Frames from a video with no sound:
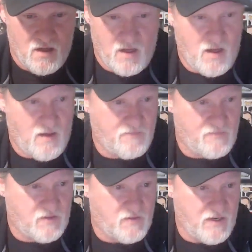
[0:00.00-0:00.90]

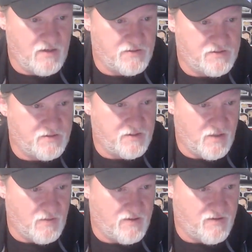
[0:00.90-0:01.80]
the Creator
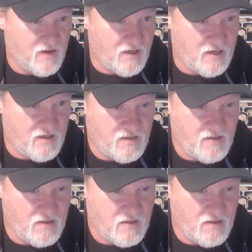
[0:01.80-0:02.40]
Studio, I thought.